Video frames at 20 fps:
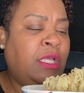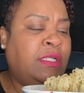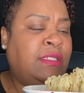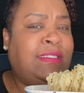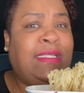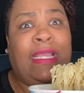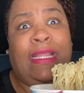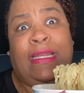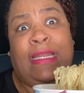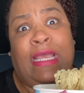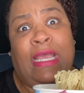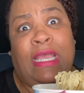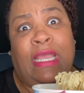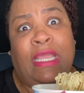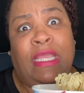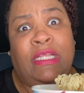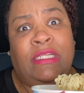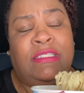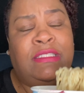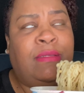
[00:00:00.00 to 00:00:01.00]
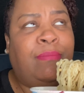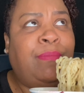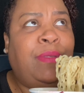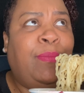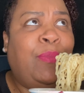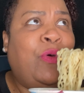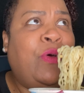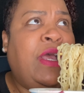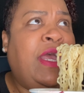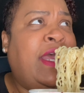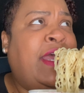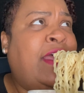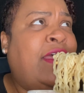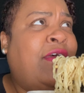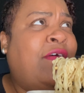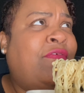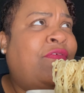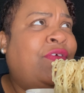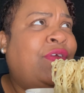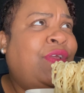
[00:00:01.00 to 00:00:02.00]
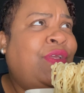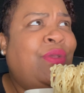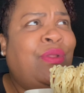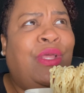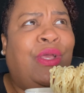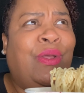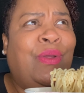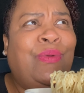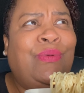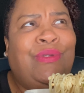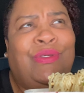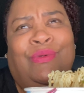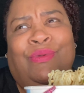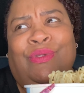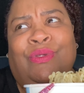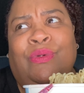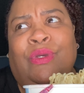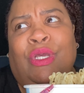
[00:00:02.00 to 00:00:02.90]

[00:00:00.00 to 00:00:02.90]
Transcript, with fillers: date night, some people have, you know, you,